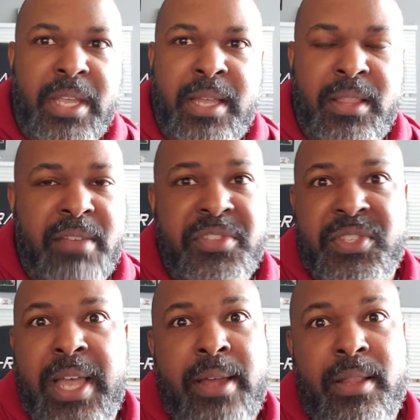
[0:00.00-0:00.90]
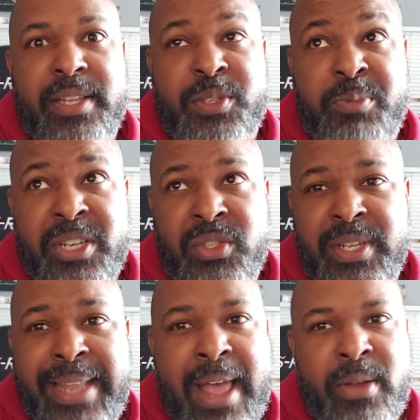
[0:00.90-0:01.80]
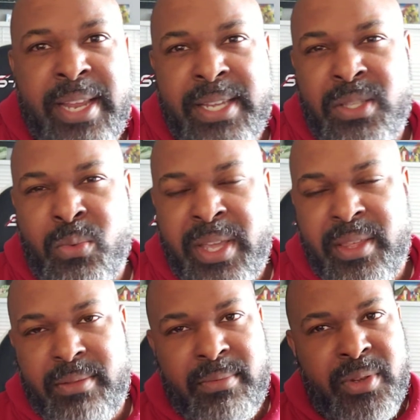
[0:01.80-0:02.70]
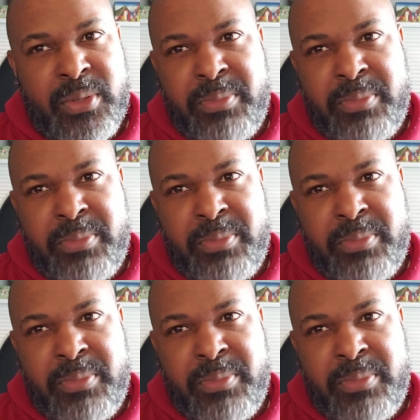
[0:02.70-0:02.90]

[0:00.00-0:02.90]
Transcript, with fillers: I love the skyline, especially nowadays, the way that there's